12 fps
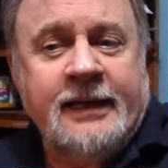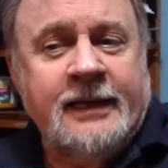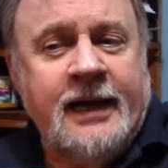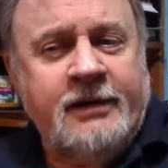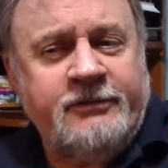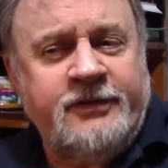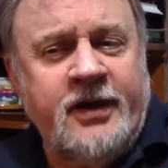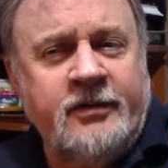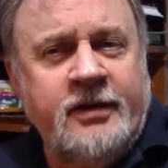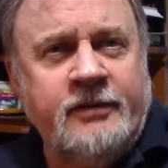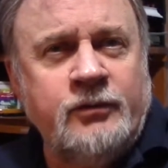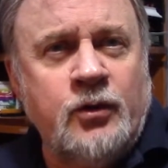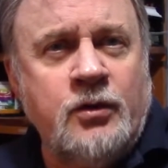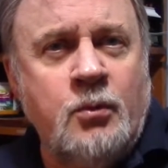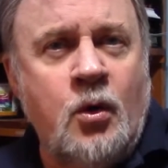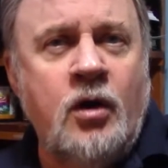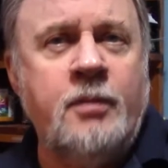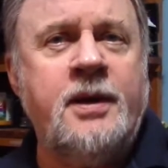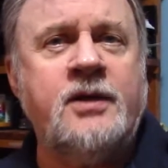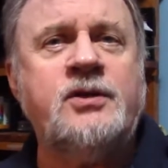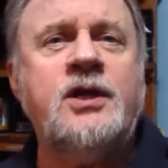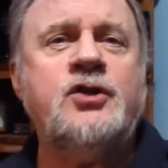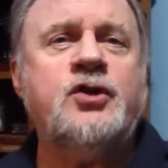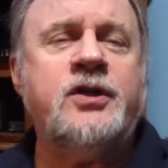I've found I've learned more about
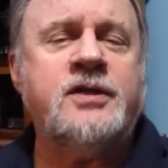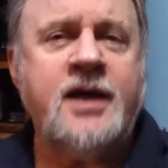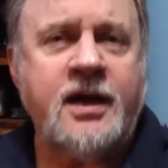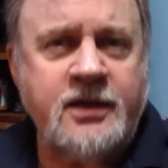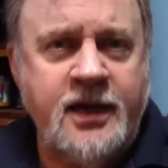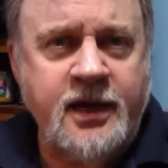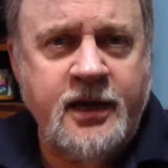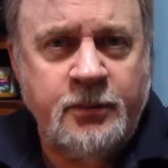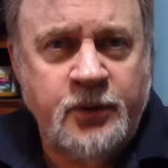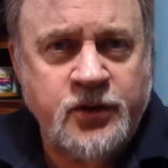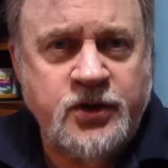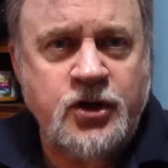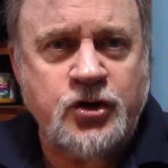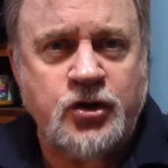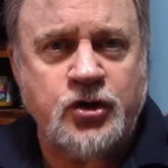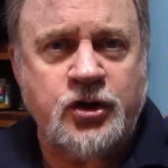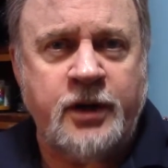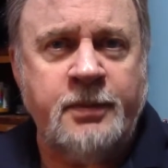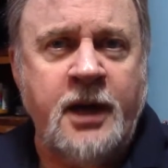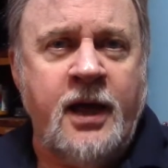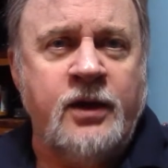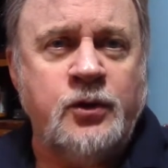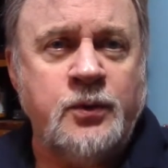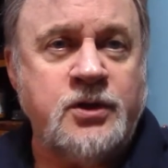teaching technique and musicianship to a